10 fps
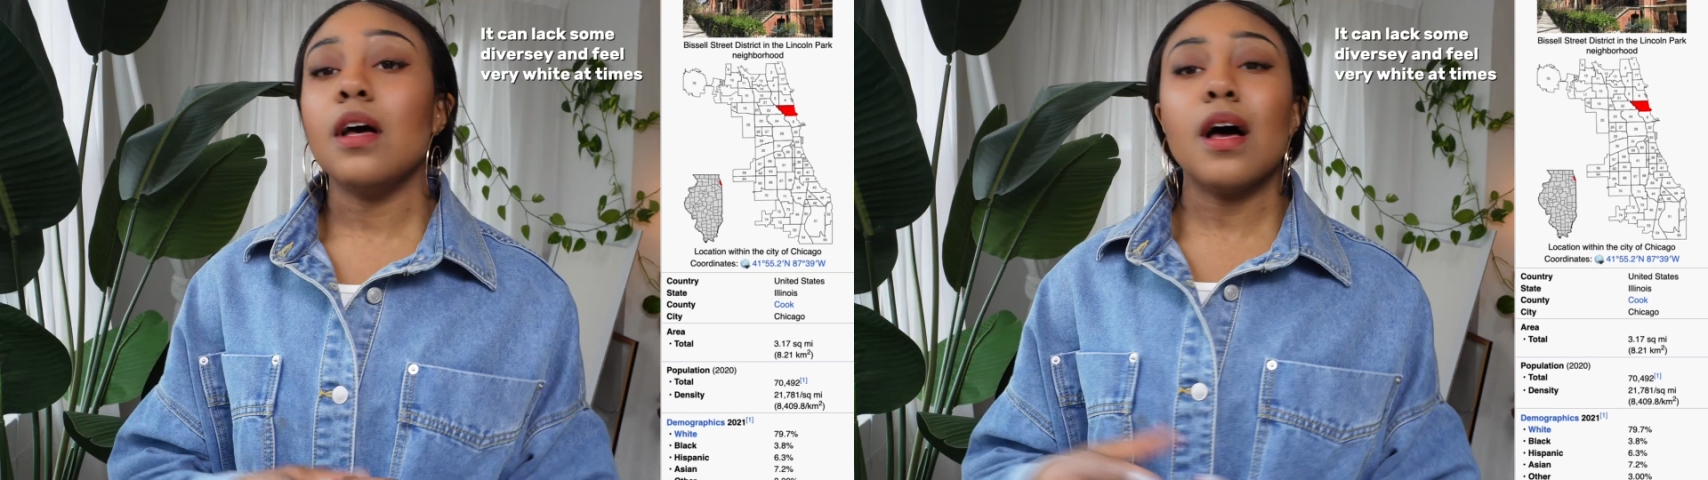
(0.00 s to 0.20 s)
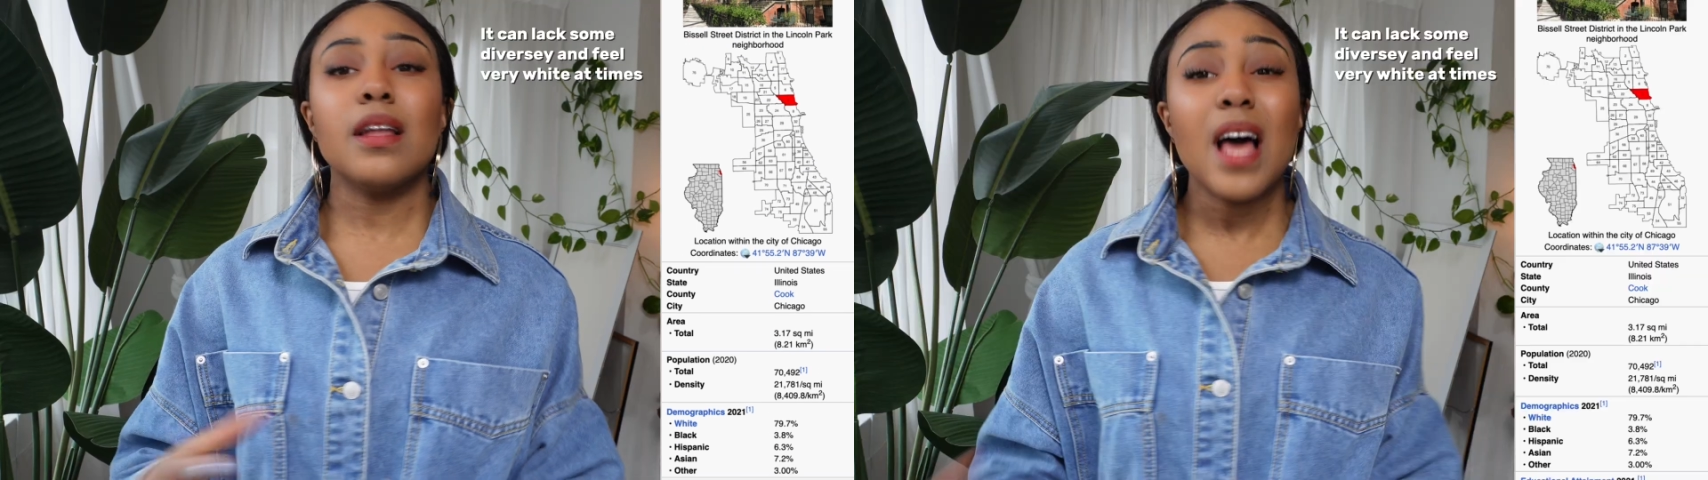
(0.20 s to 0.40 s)

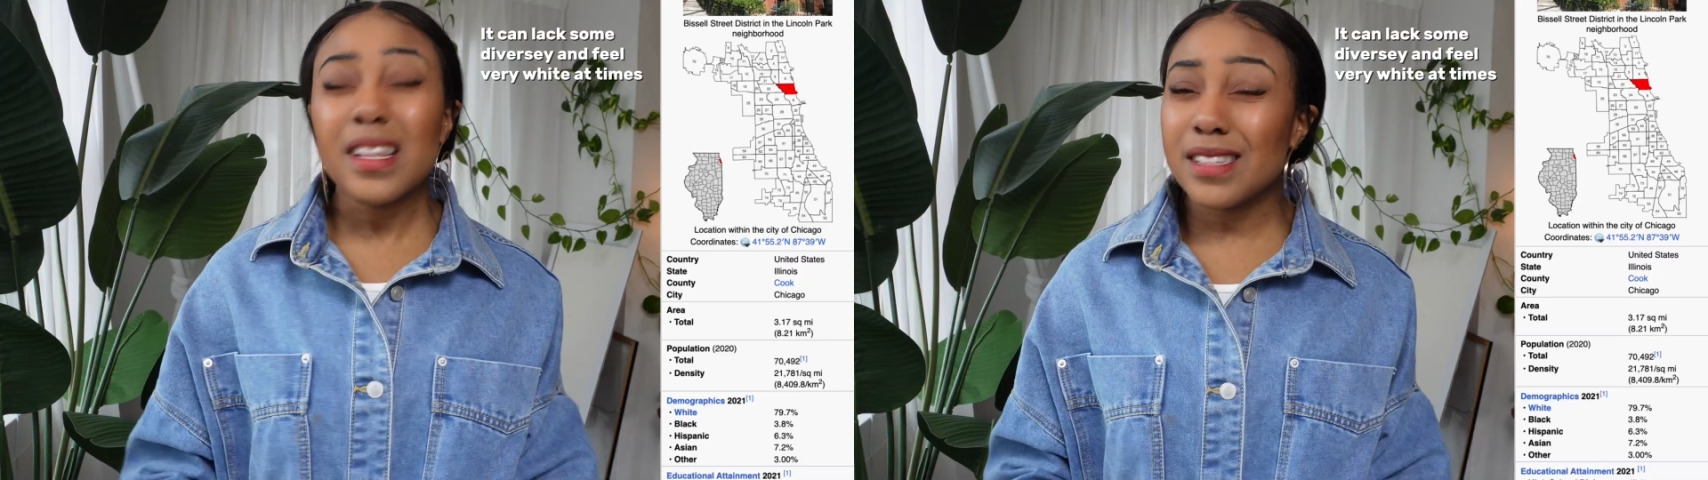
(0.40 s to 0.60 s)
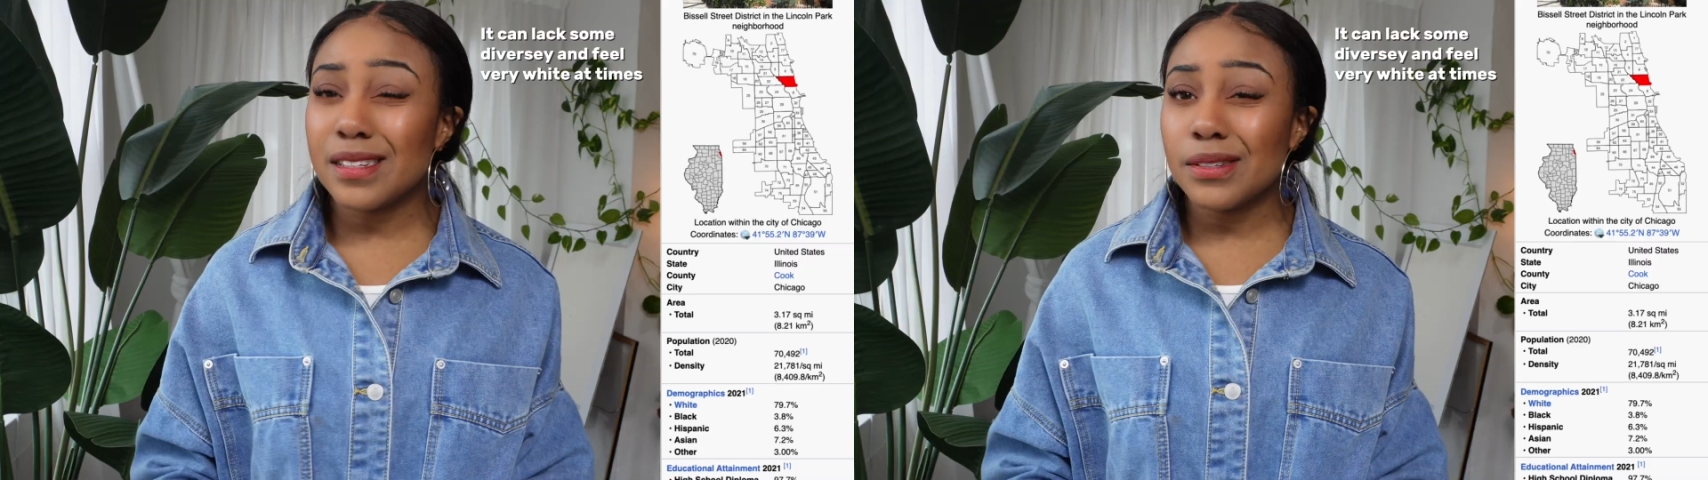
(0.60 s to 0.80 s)
a lot
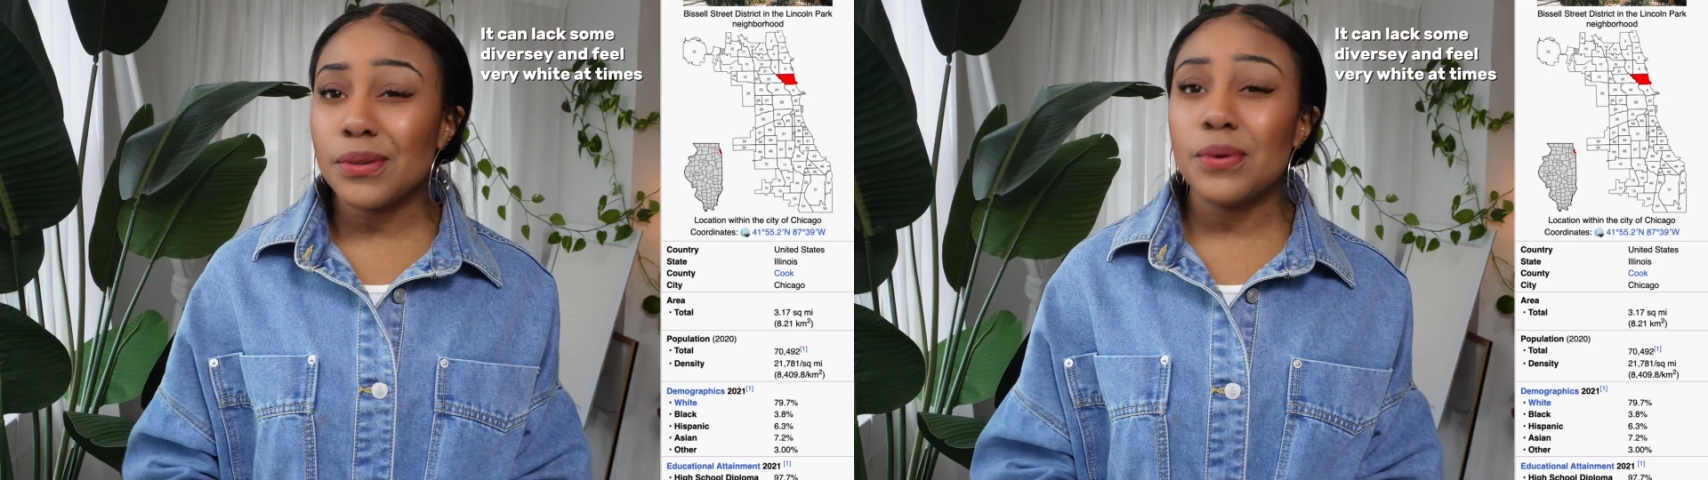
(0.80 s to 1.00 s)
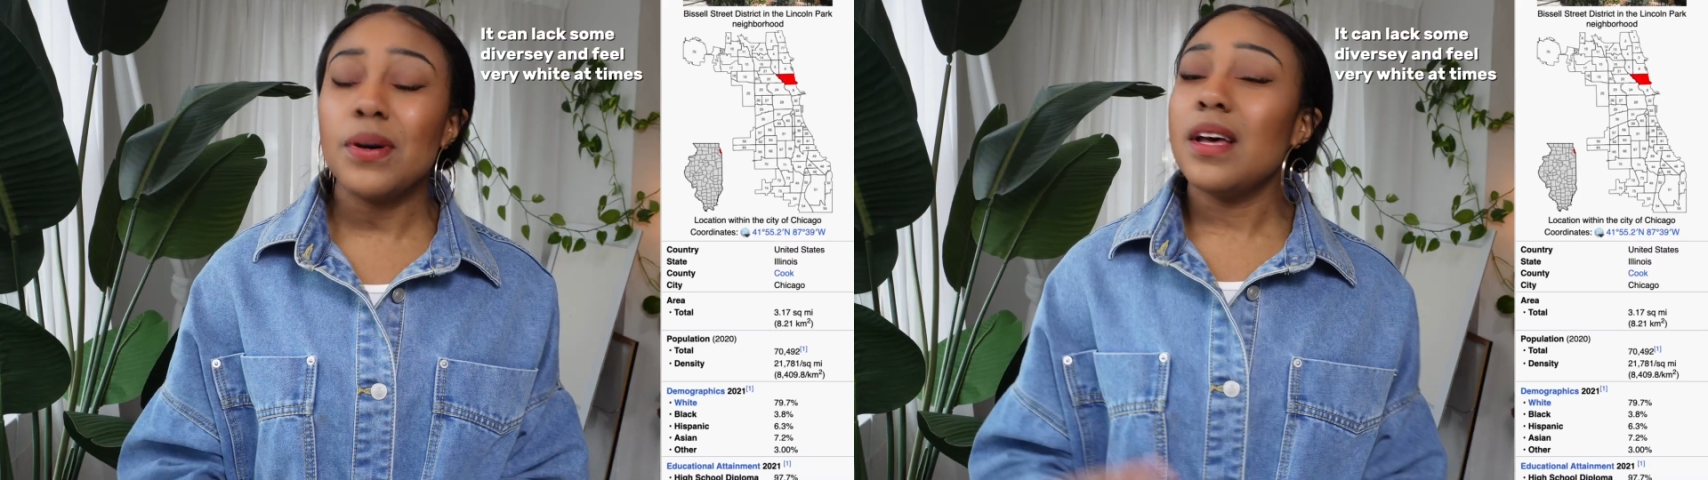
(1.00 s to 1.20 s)
to
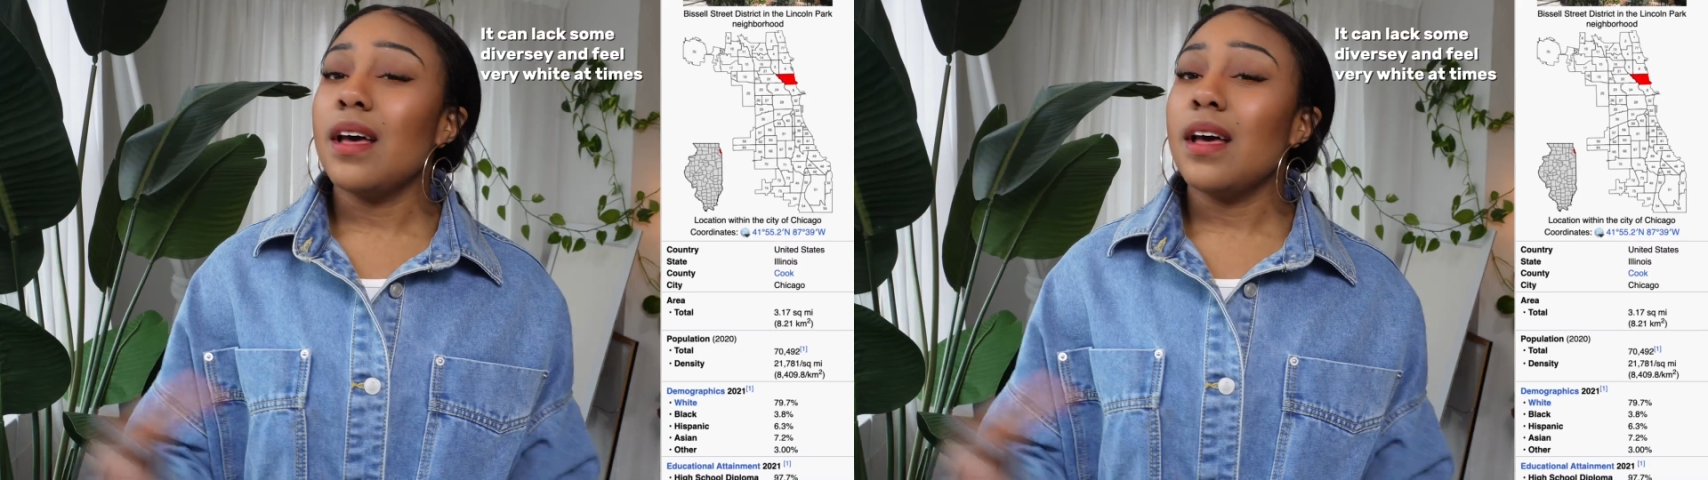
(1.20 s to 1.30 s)
do,